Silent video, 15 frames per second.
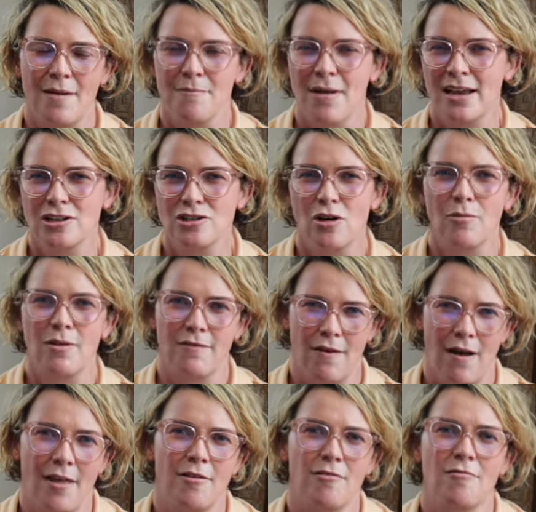and make sure we
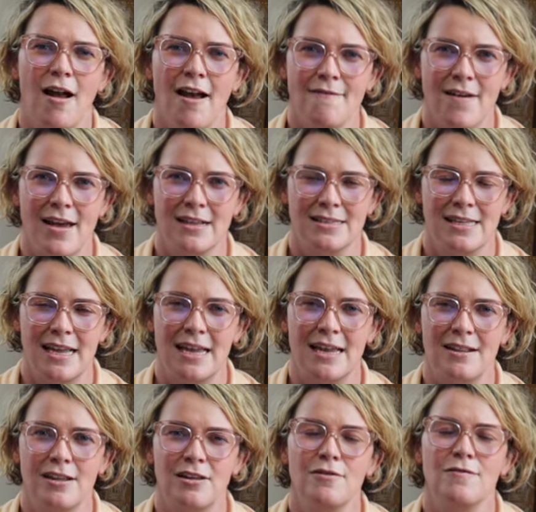find the right
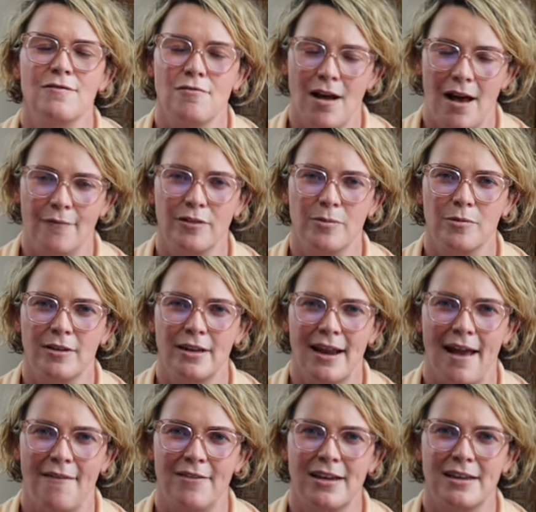vaccine that you feel comfortable in
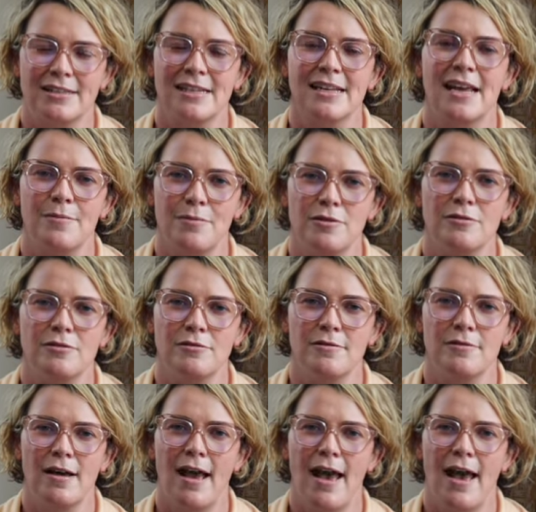having to keep you